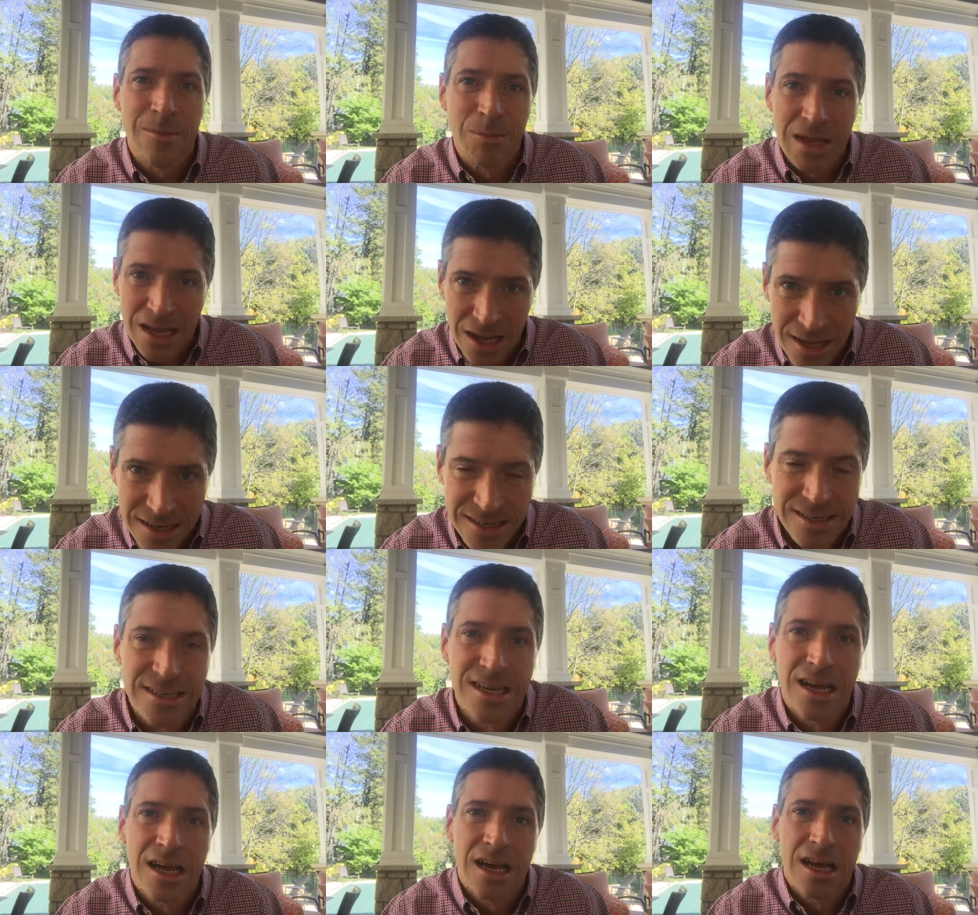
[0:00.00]

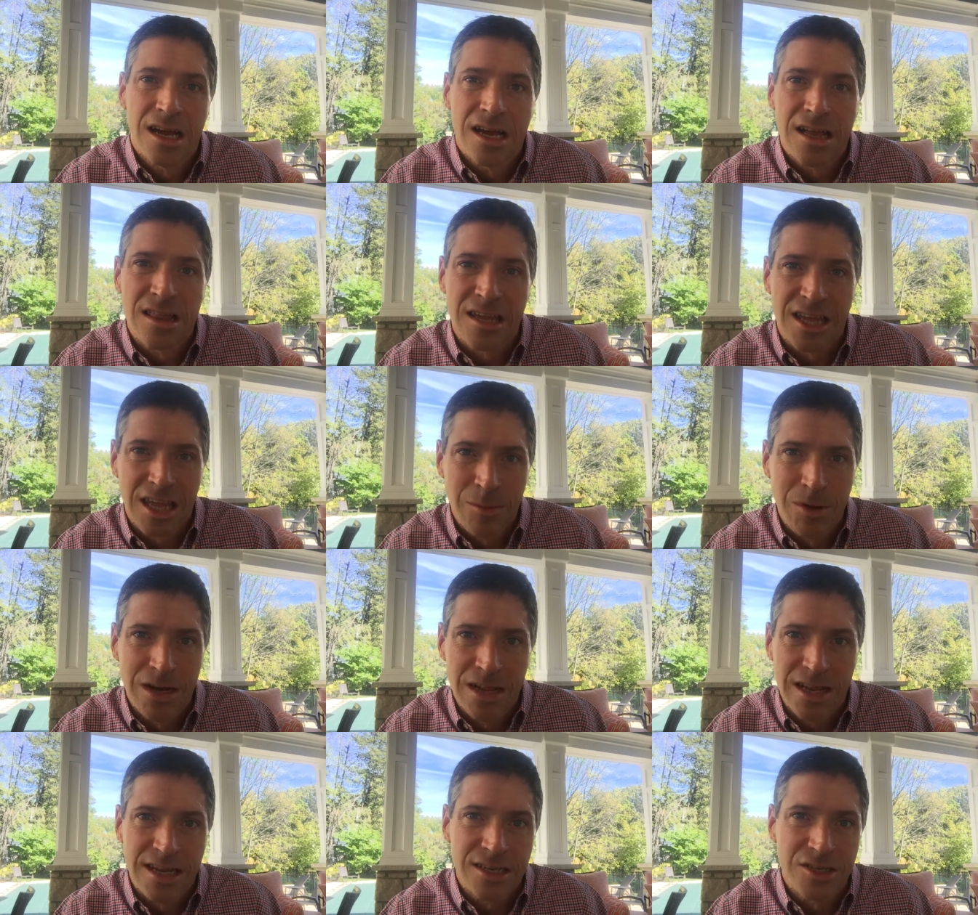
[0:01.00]
because the
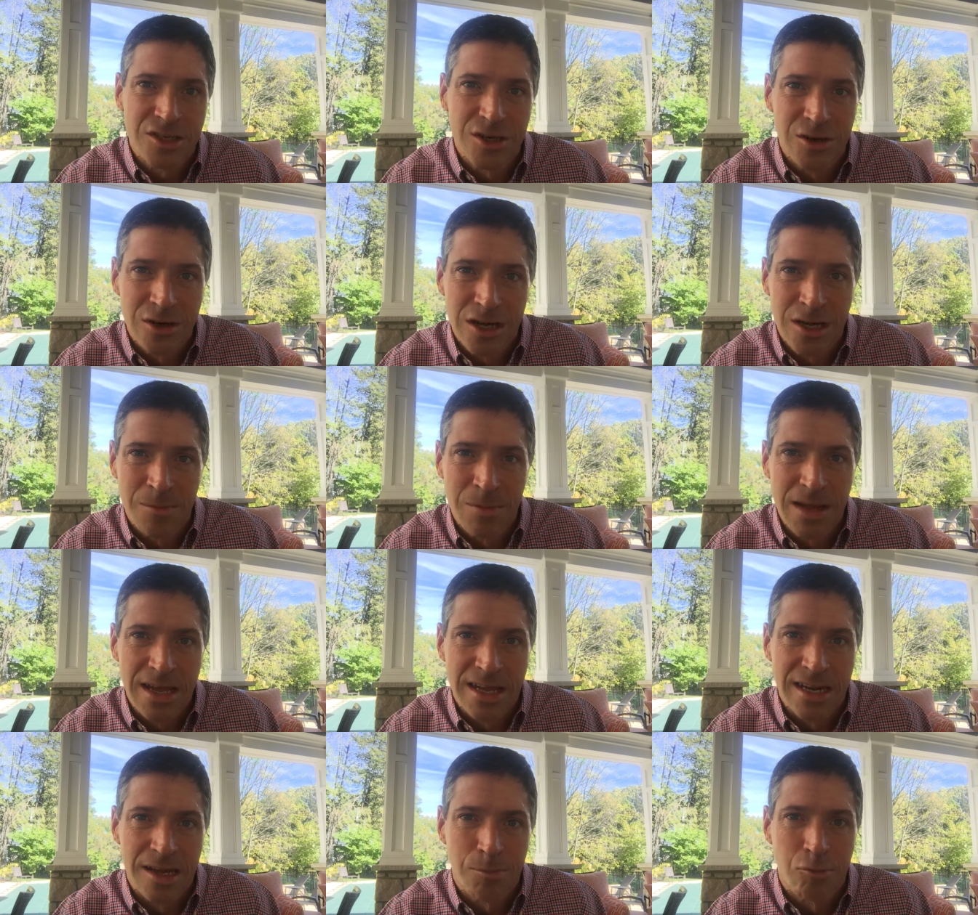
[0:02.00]
community showed up
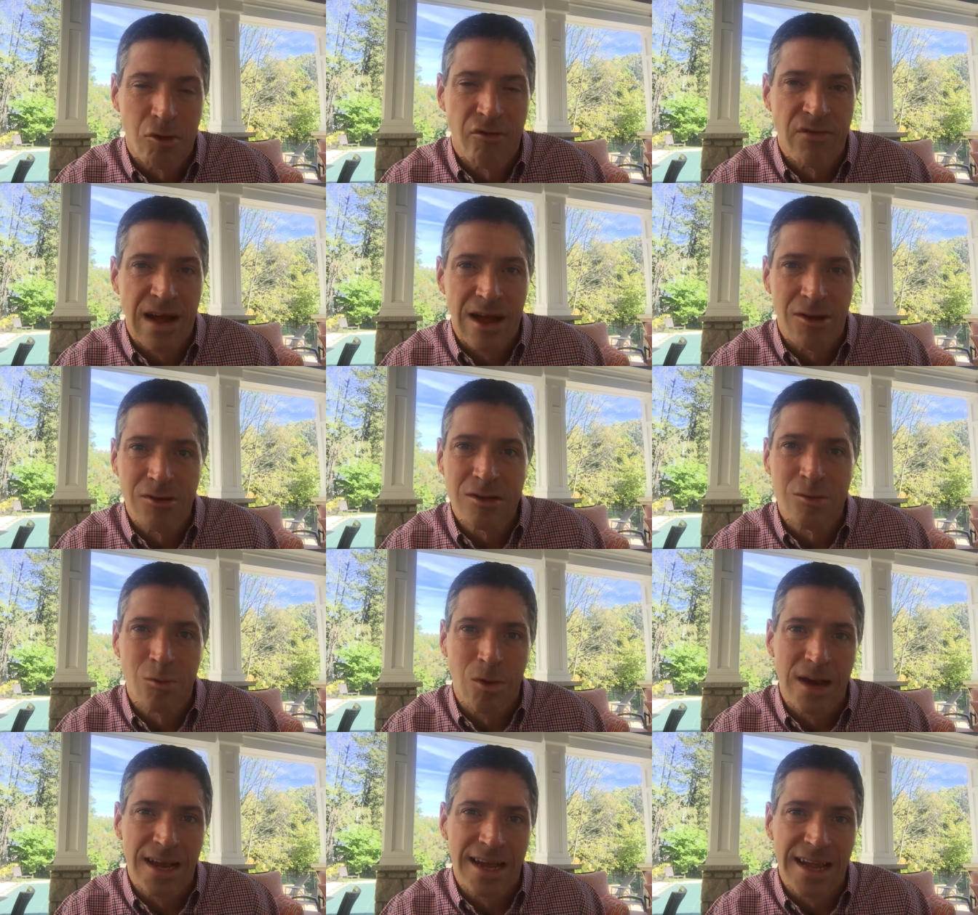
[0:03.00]
in a profound
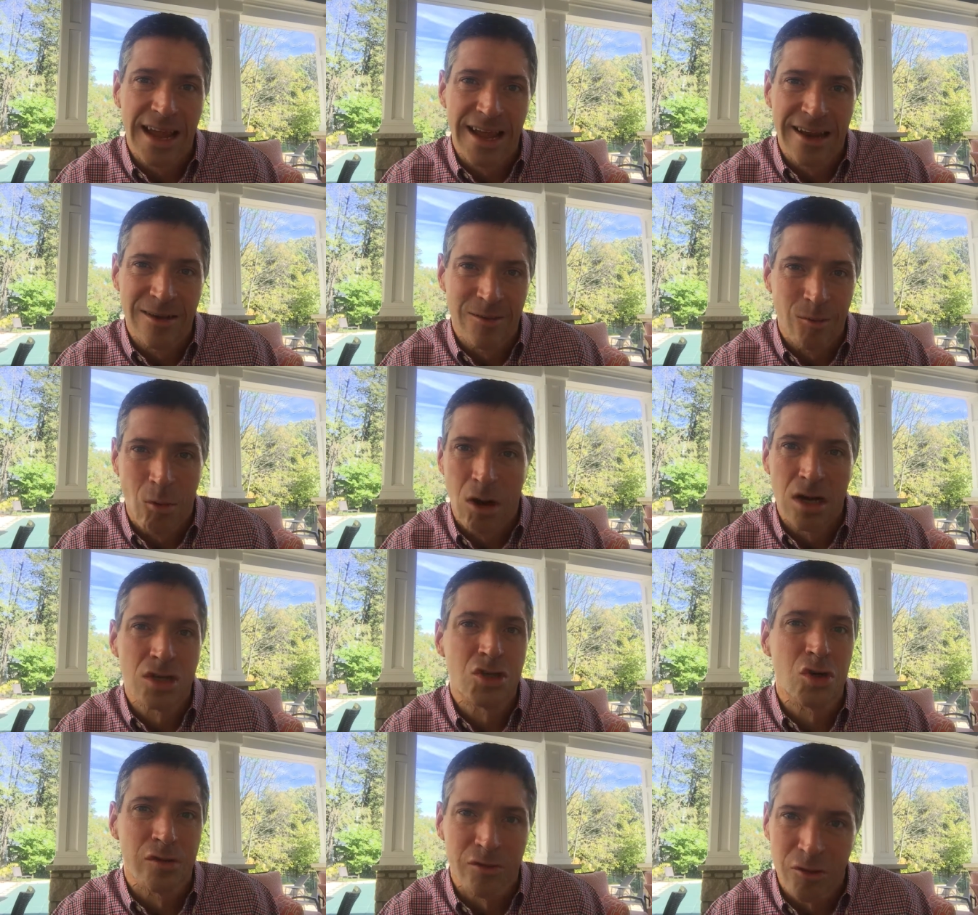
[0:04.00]
way and
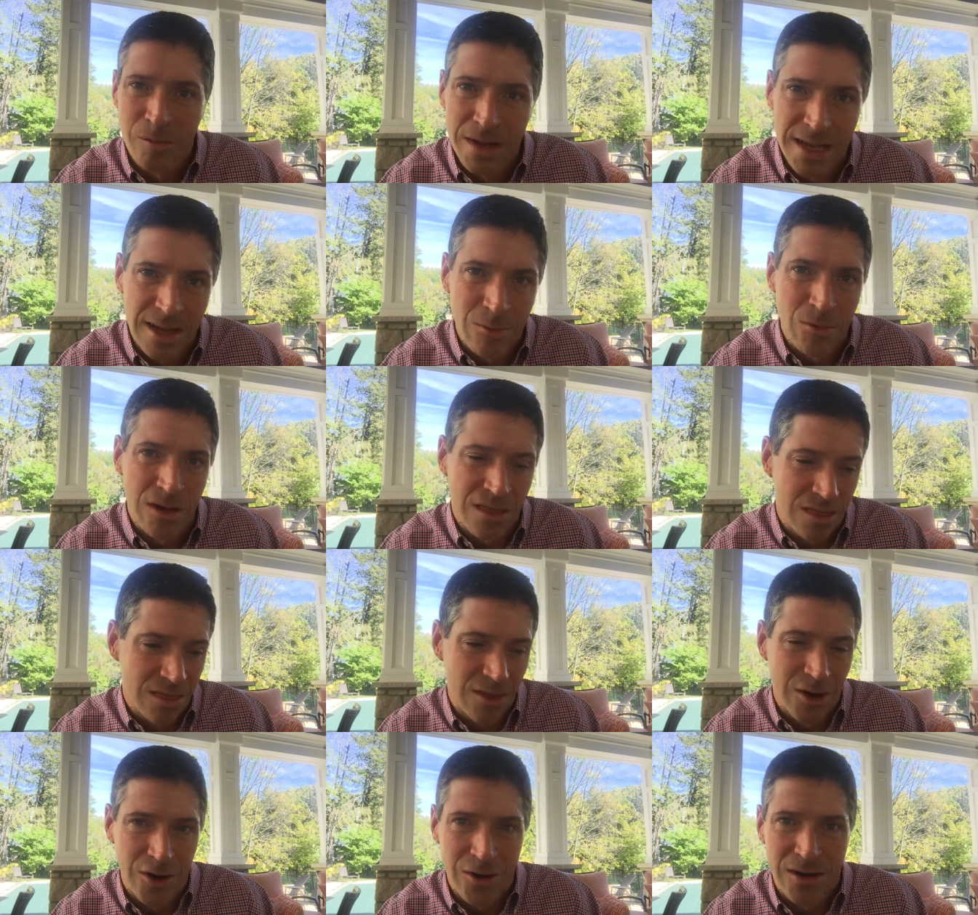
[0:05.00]
washed over me
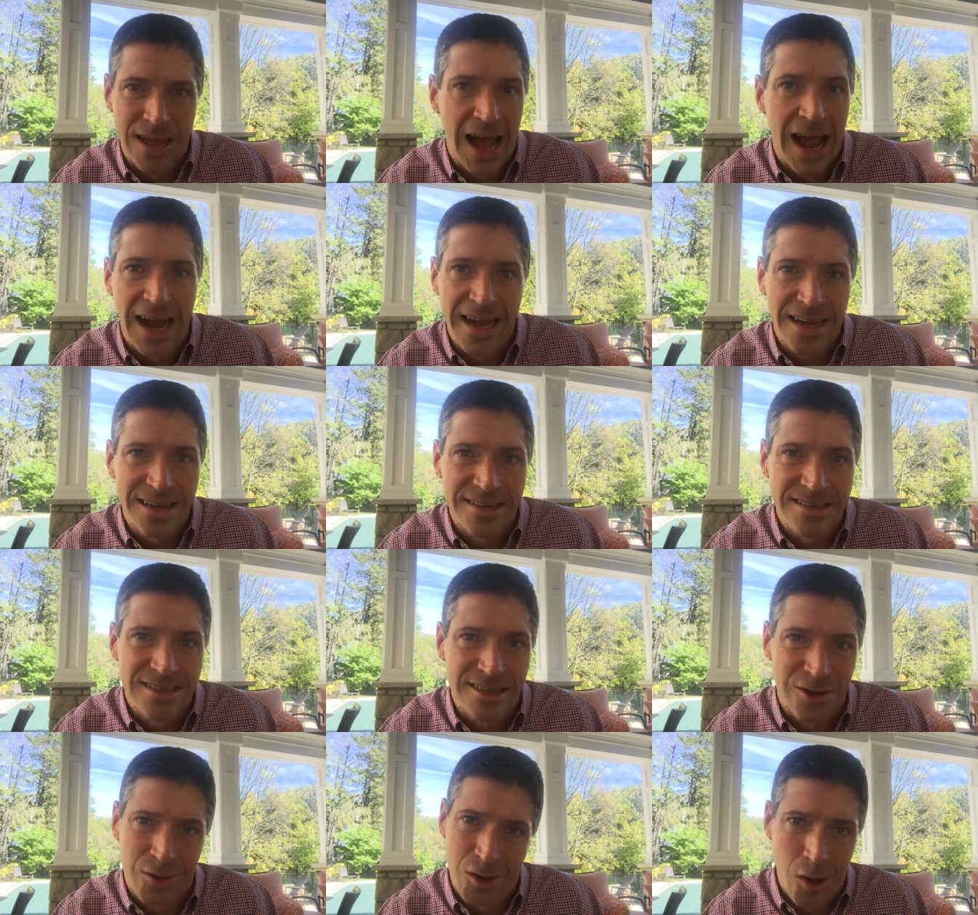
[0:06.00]
with their
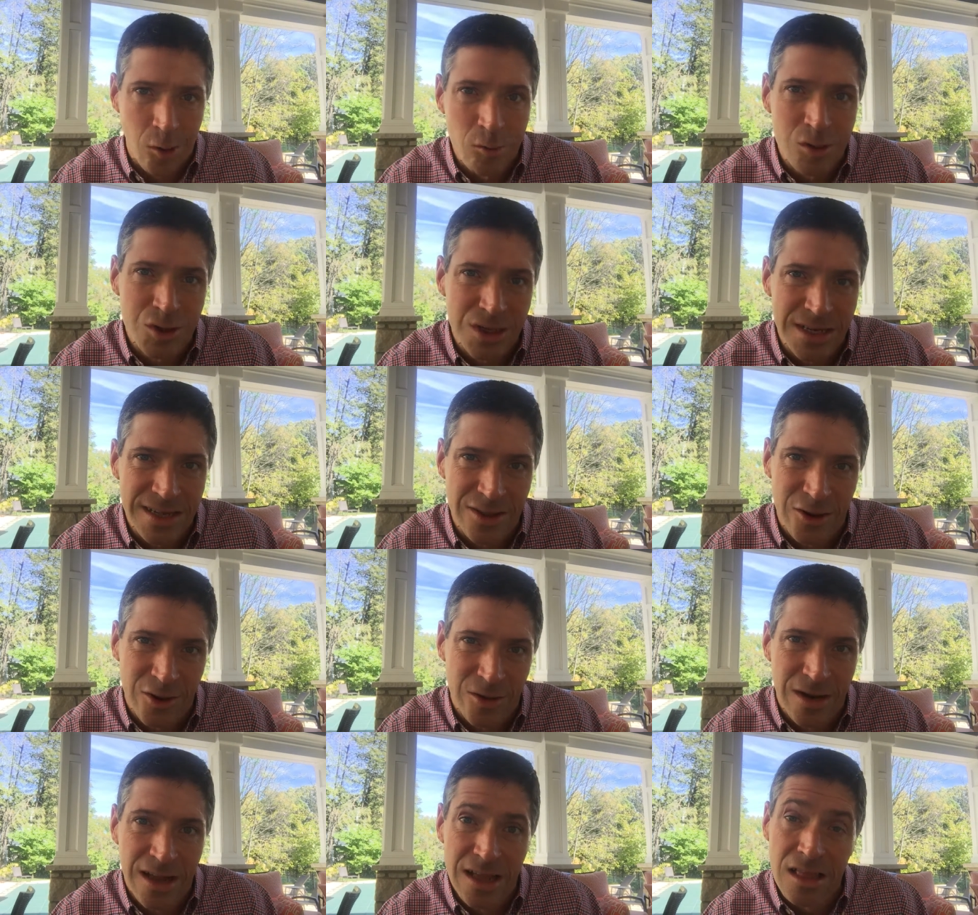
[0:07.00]
guidance, their coaching,
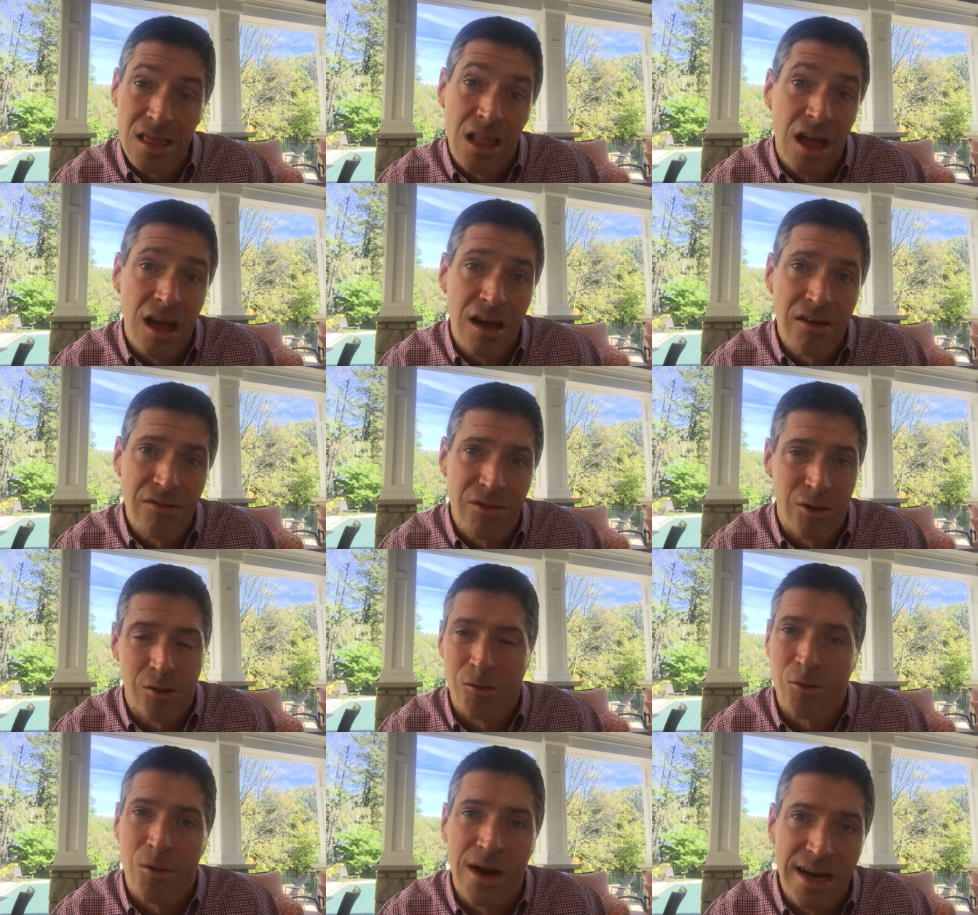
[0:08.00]
their love,
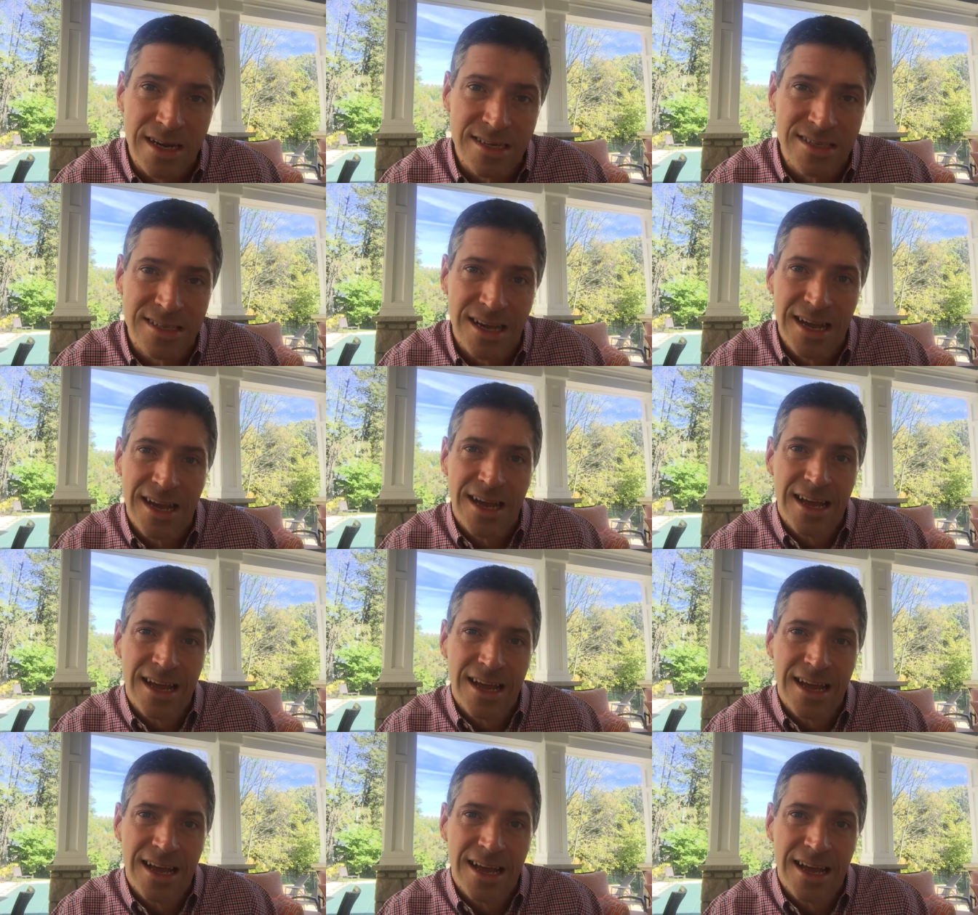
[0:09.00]
their grace,